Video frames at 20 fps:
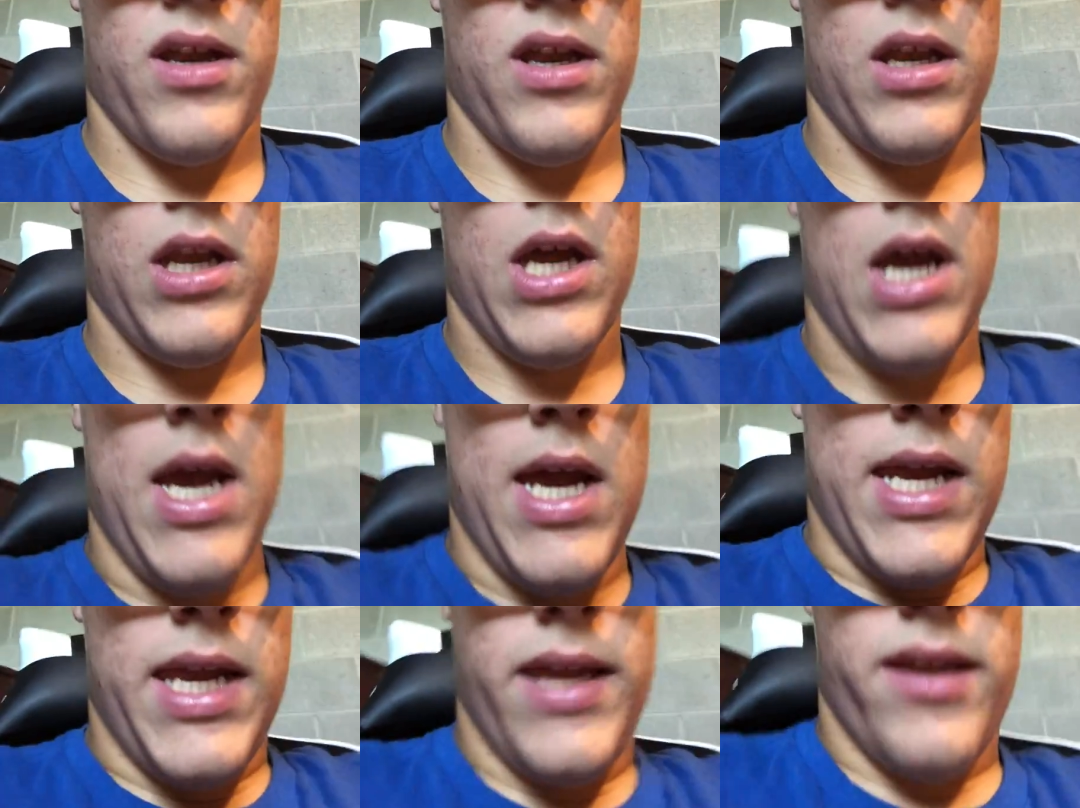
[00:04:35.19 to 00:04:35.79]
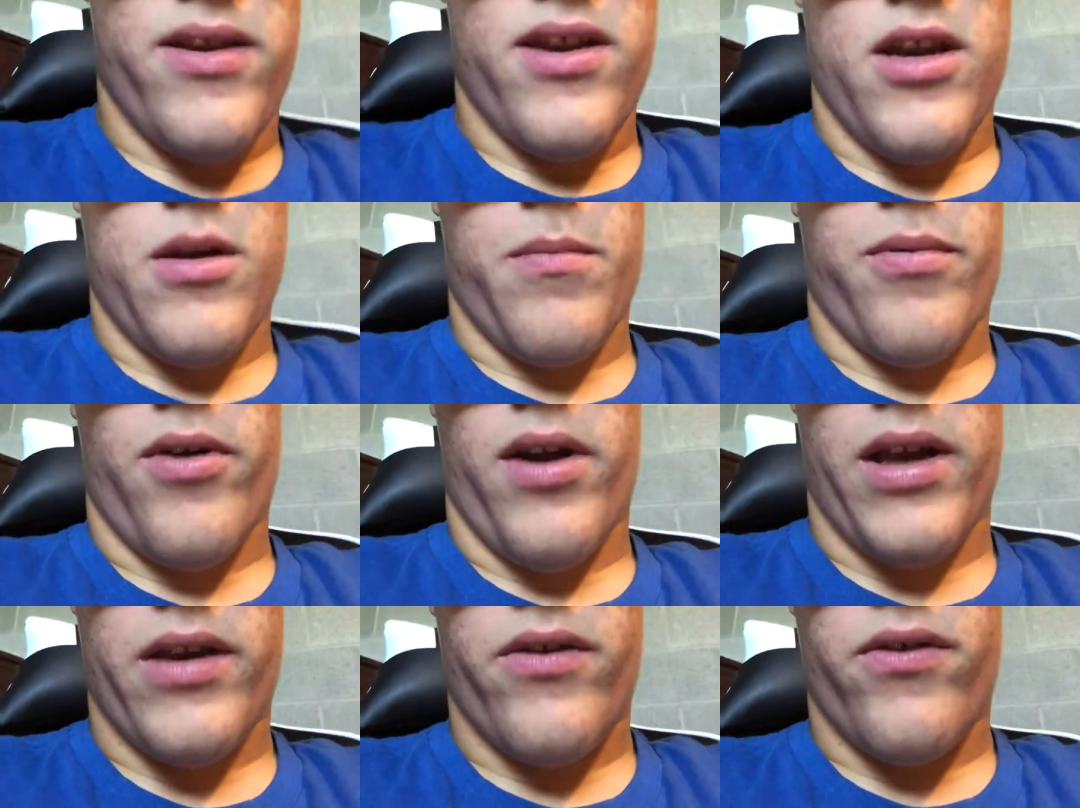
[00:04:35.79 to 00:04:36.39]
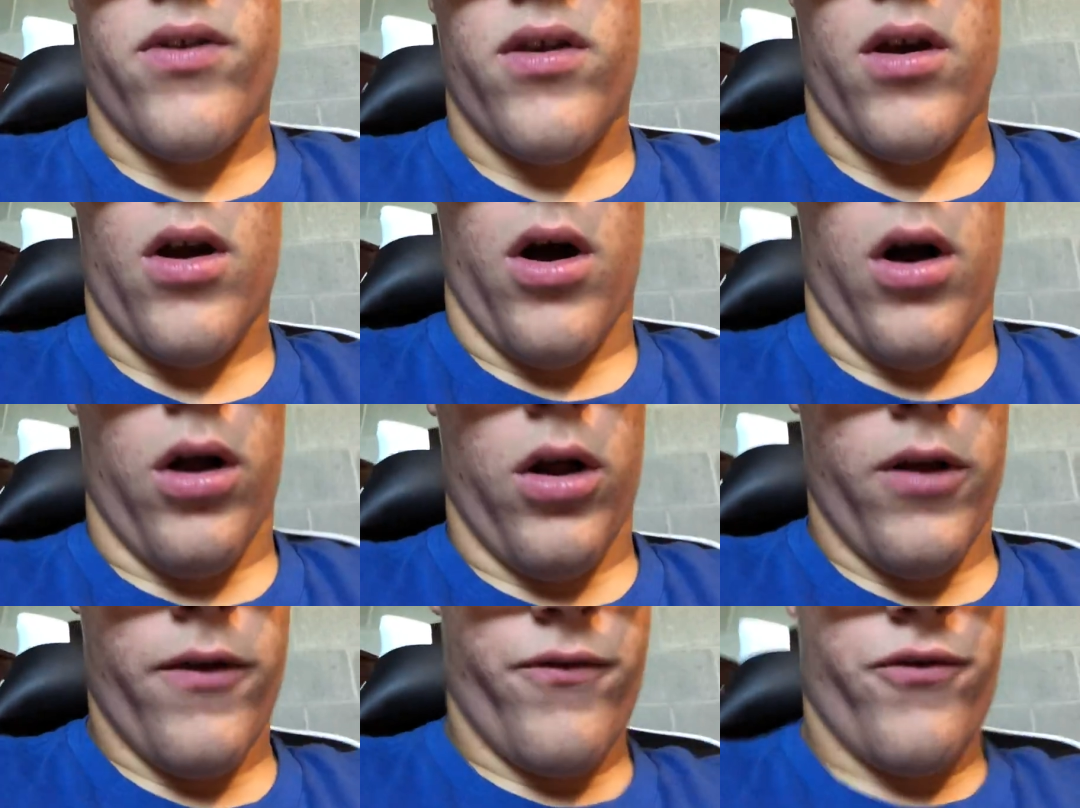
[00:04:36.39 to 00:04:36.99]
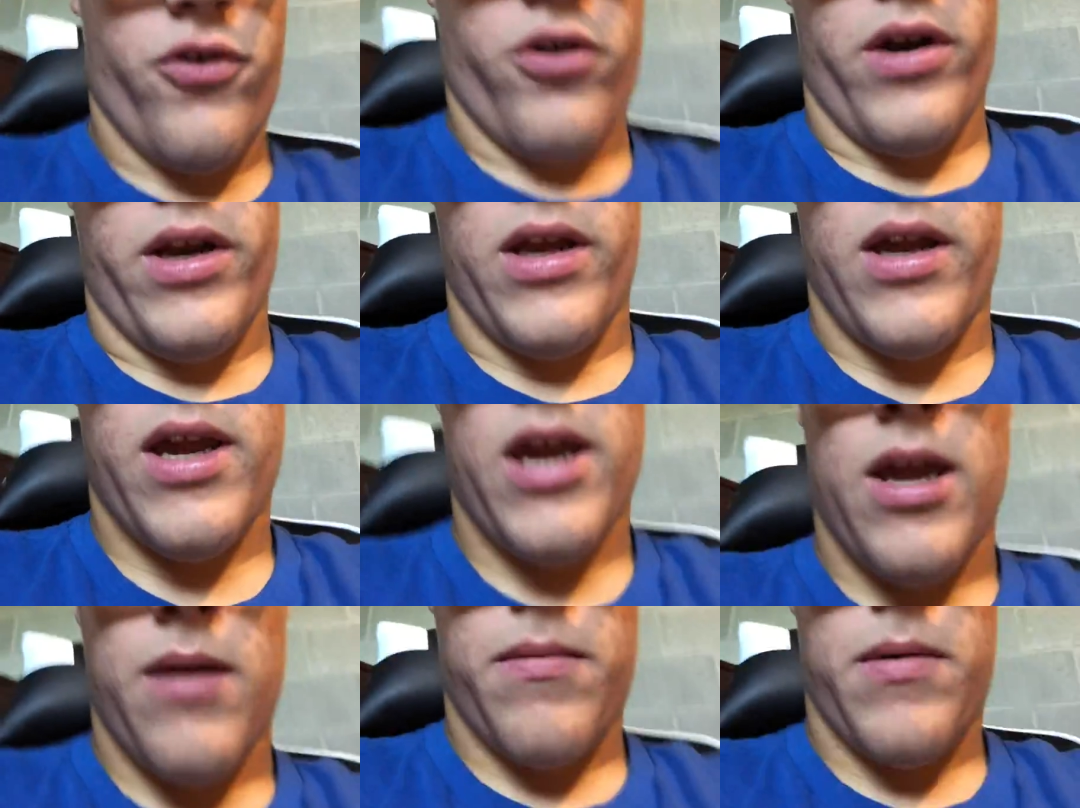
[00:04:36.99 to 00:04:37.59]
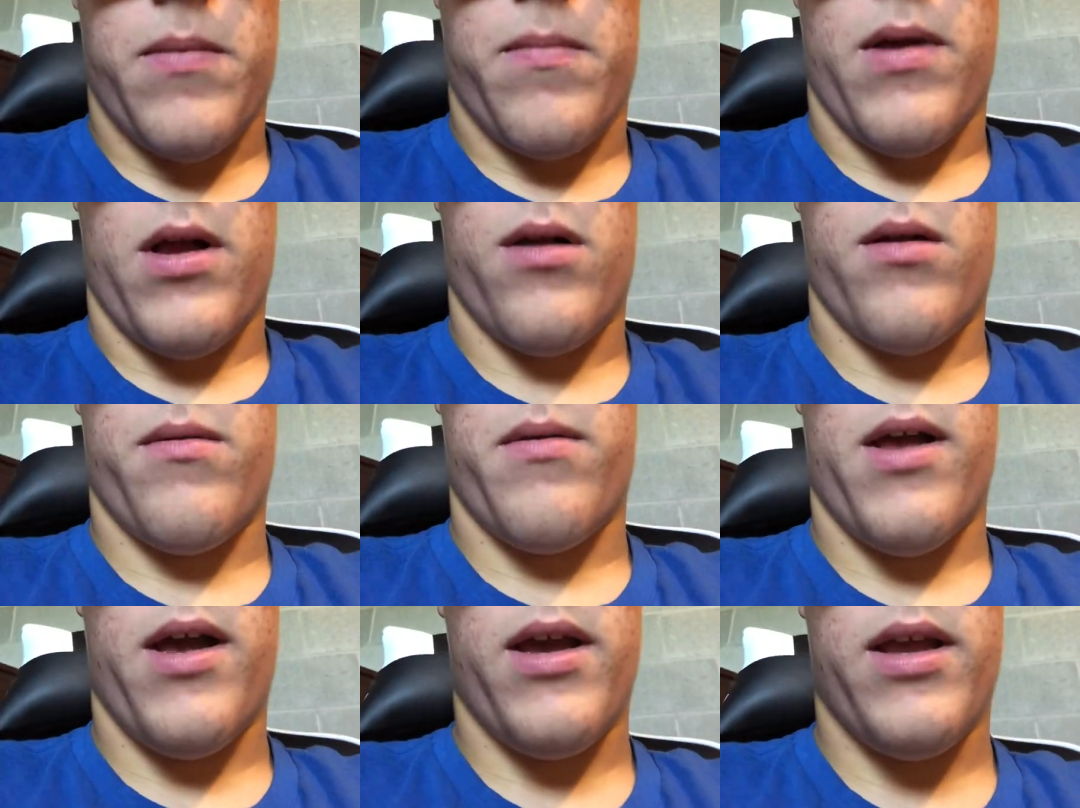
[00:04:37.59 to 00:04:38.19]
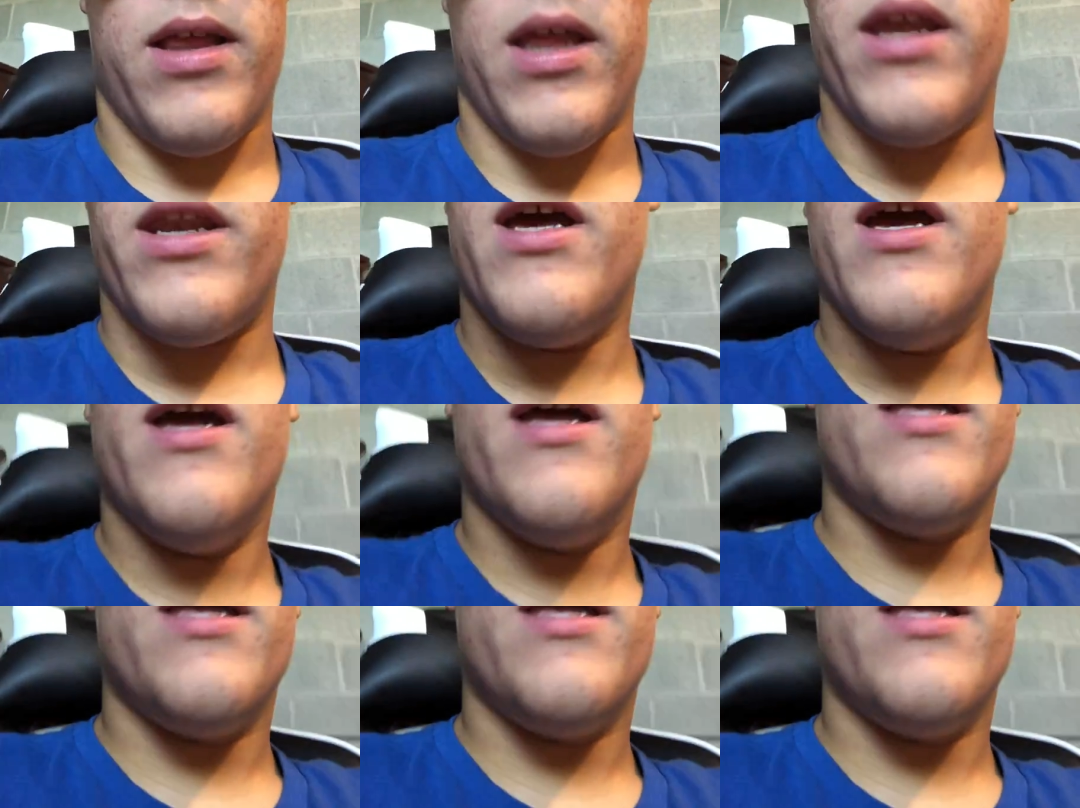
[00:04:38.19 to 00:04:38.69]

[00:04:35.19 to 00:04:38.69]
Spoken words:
And he didn't practice all of training camp, blah blah blah. And then